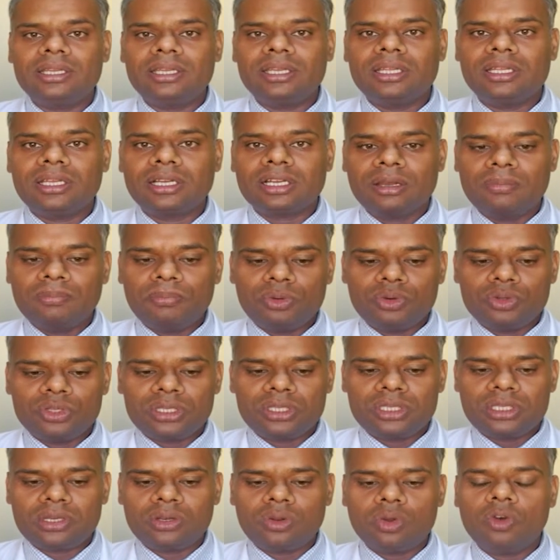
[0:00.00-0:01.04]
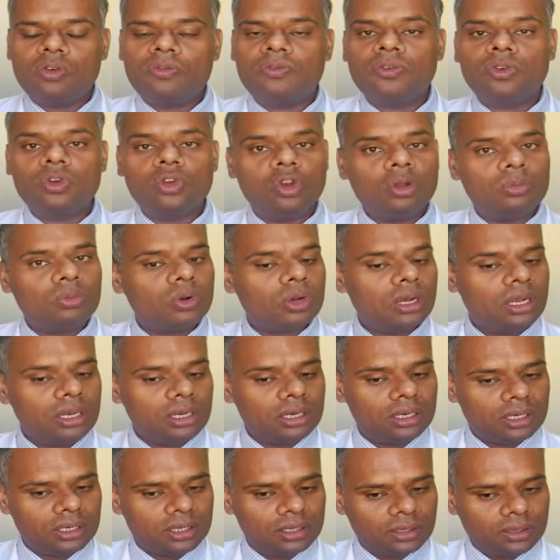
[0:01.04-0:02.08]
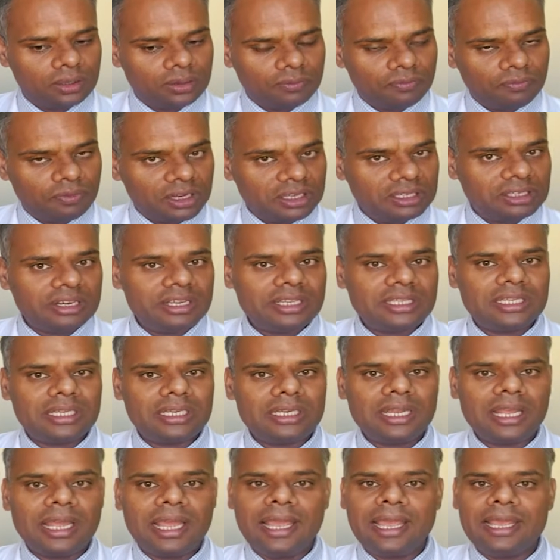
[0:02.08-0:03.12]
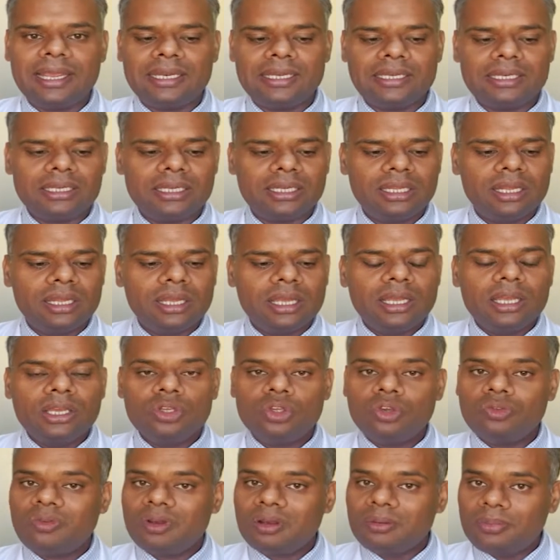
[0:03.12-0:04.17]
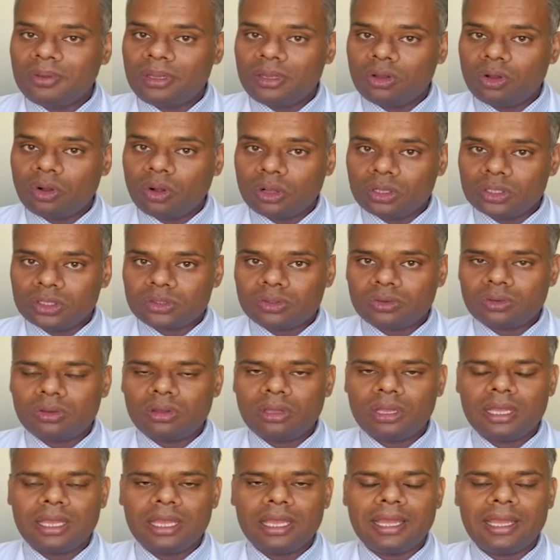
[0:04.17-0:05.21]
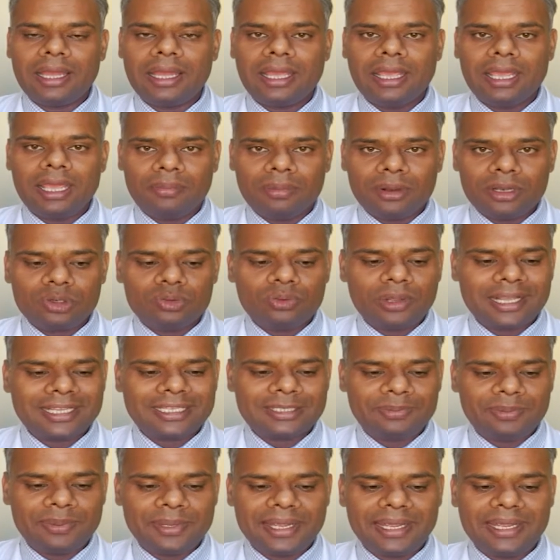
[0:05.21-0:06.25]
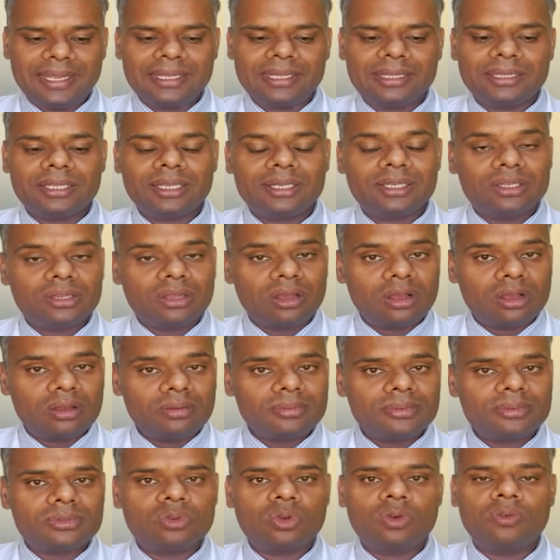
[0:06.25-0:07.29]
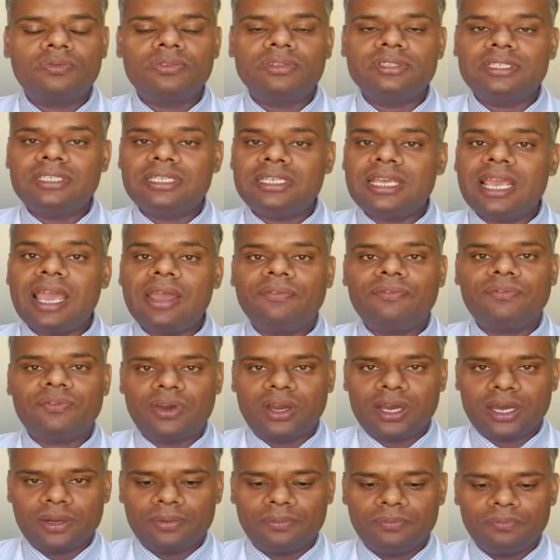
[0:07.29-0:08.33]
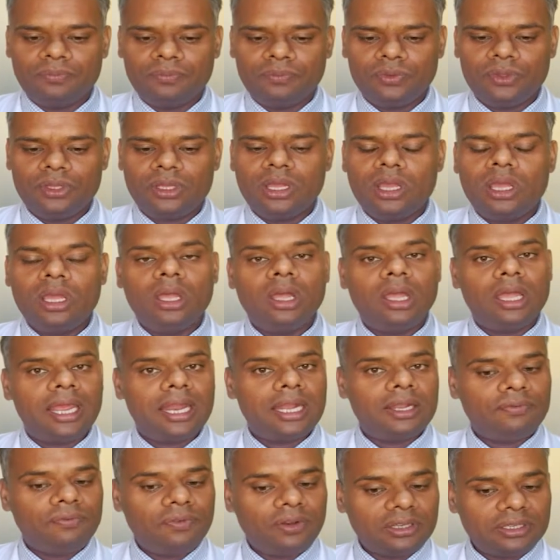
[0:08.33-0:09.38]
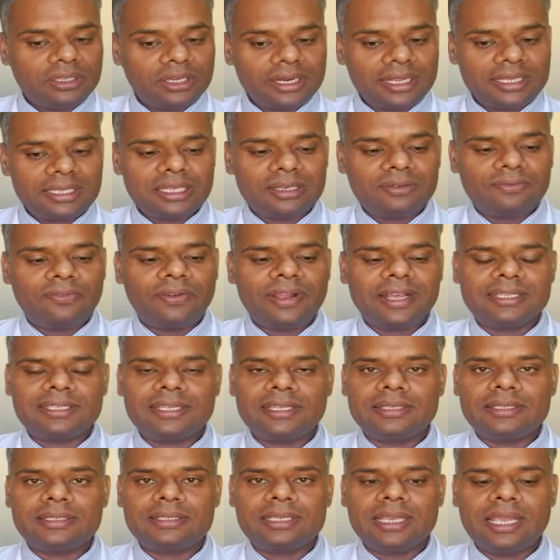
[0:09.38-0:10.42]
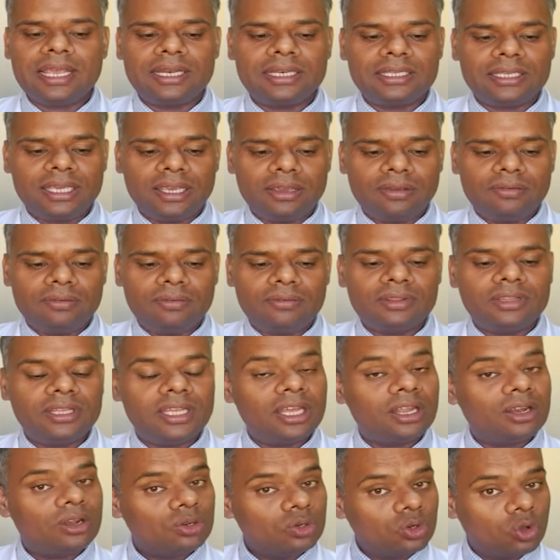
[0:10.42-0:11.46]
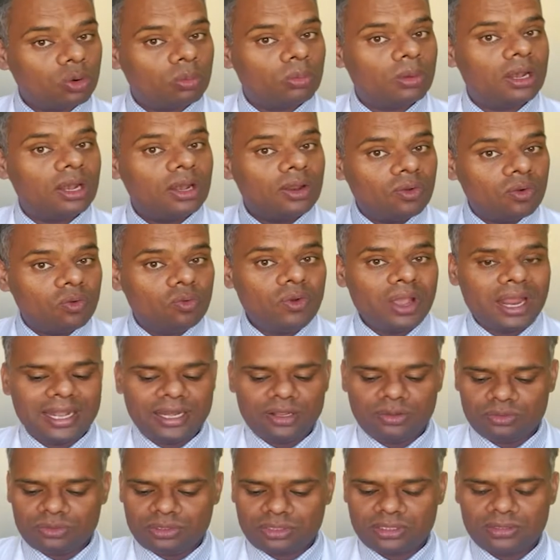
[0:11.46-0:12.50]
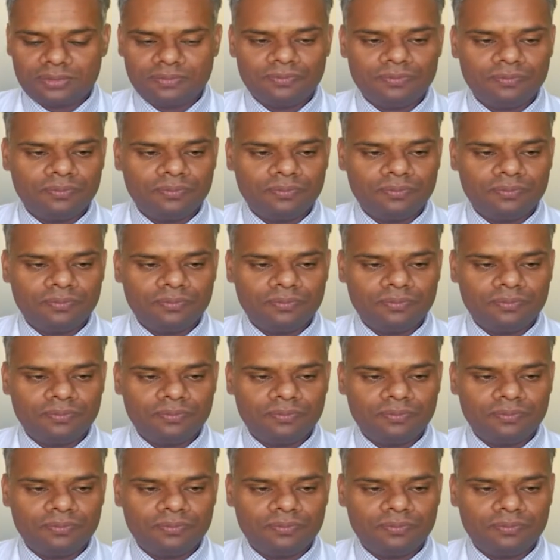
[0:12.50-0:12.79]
the composition of glomerular filtration, and you will be also able to explain the terms of GFR and filtration fractions and give their normal values.